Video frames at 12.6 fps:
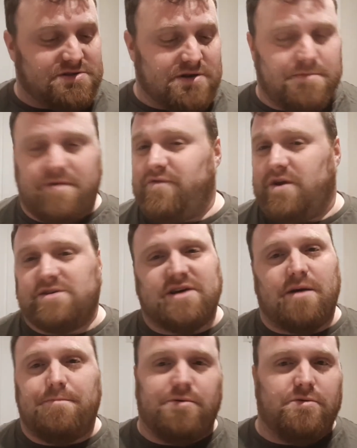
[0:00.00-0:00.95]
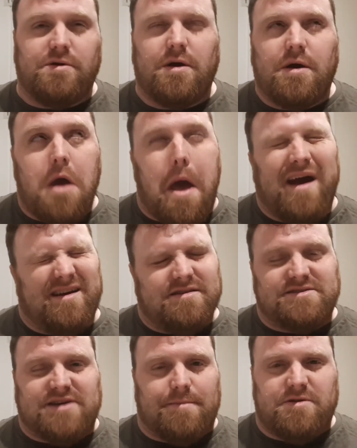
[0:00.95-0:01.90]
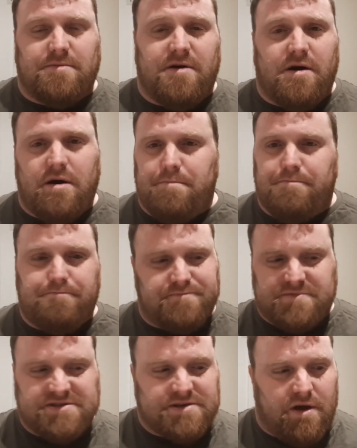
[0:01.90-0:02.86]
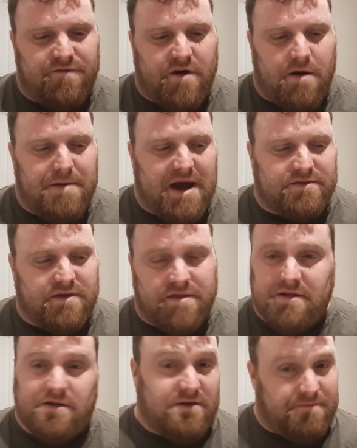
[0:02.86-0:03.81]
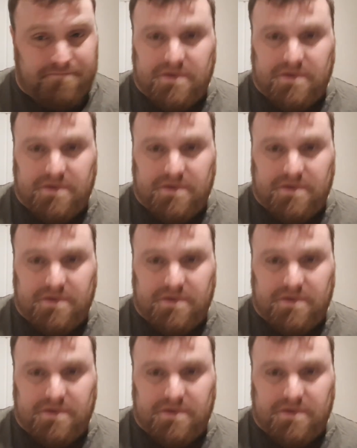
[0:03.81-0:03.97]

So, I mean, for example, some of them are so far back that